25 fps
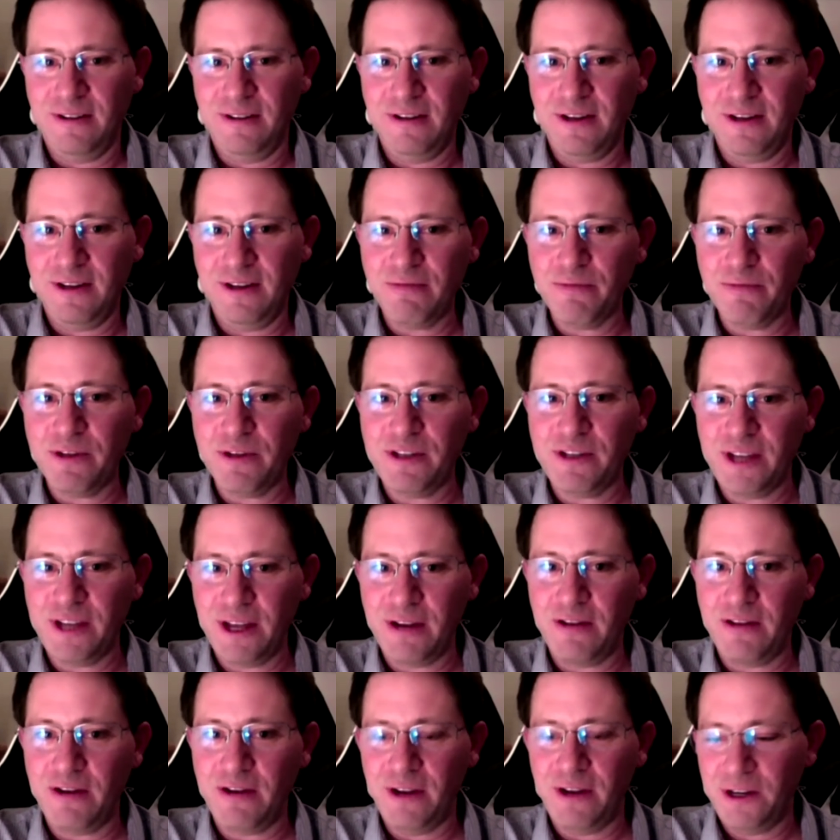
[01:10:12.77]
Give them the
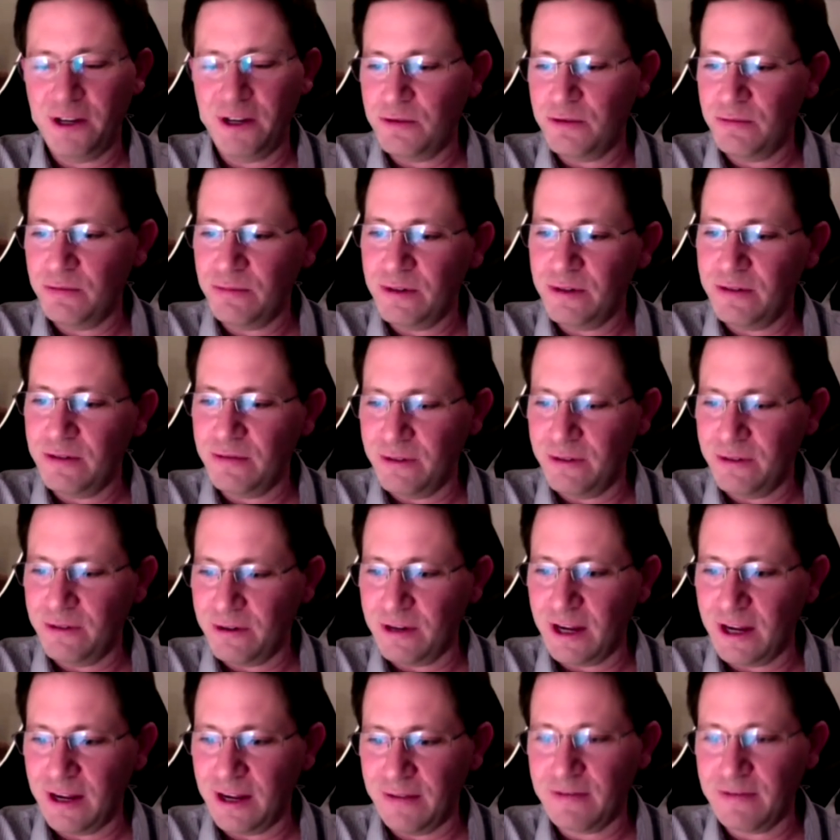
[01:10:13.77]
data they need to improve their
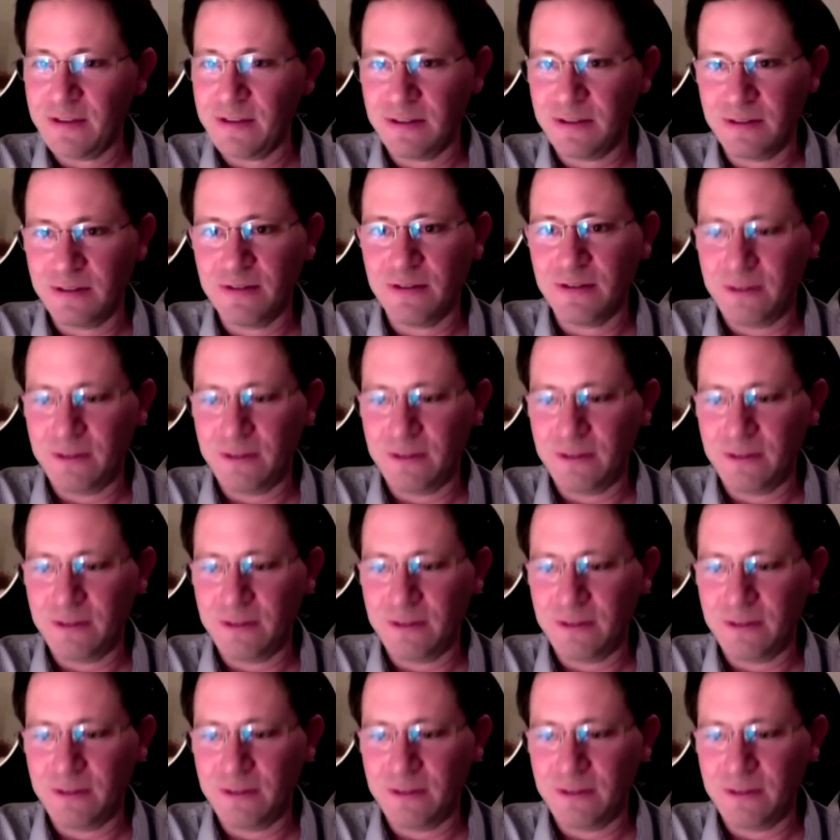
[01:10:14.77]
lives.